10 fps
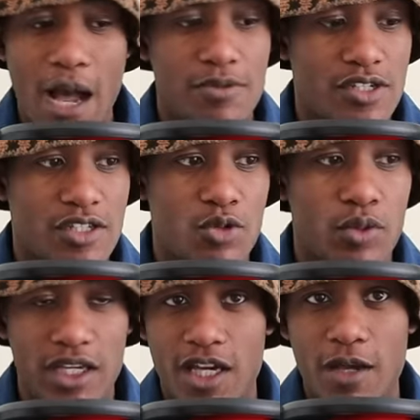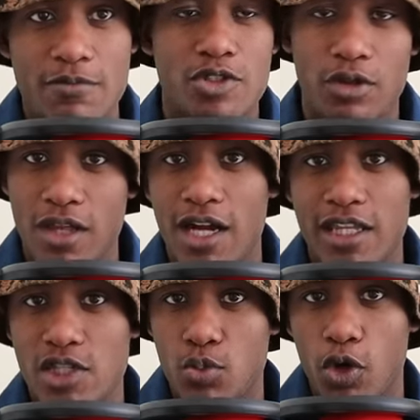options when it comes to a lot
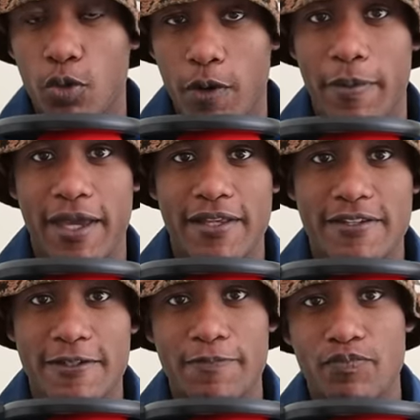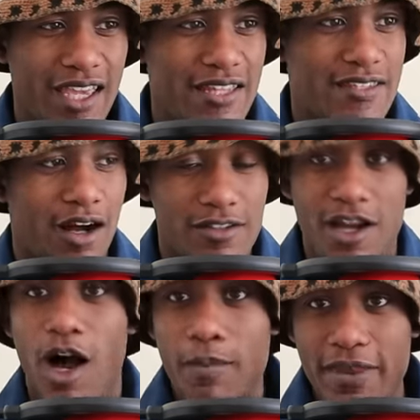of these workwear pants. And on
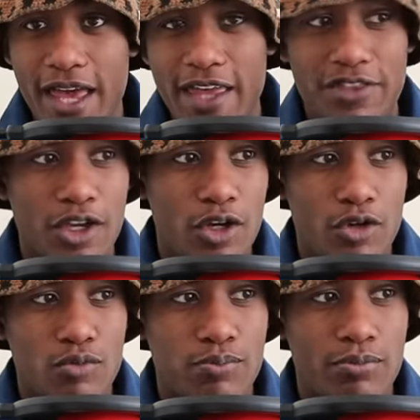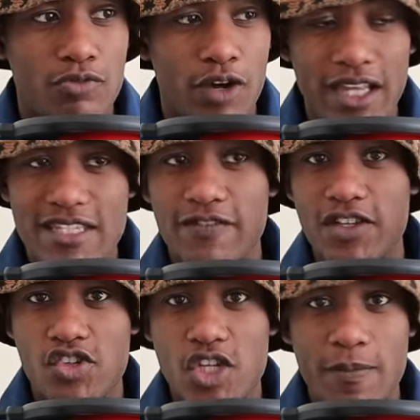top of that, they're
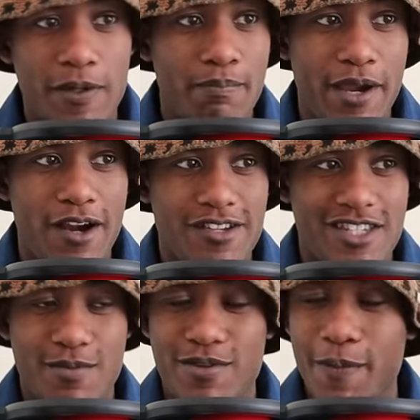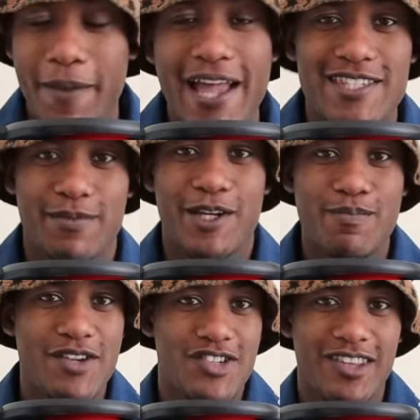relatively cheap compared to some of the pants I'm going to
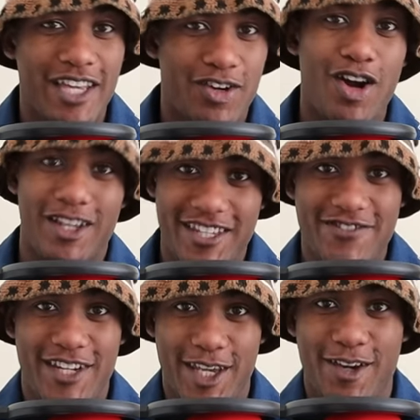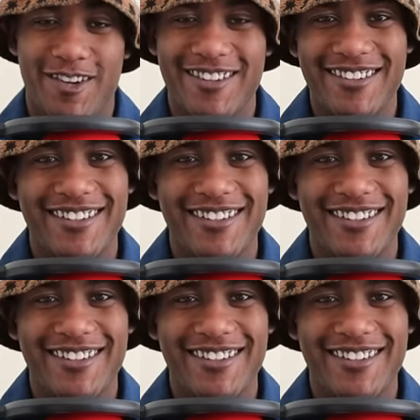mention later on in this video.